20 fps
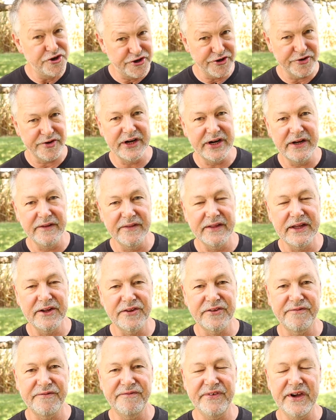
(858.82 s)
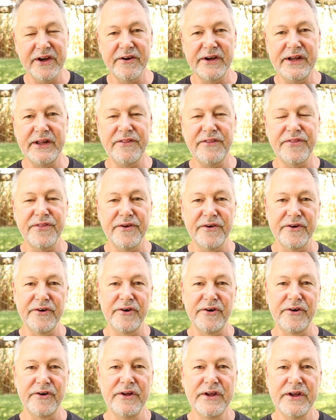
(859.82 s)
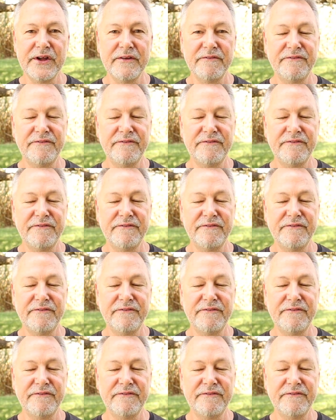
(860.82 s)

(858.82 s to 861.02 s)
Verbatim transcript: during this very thorough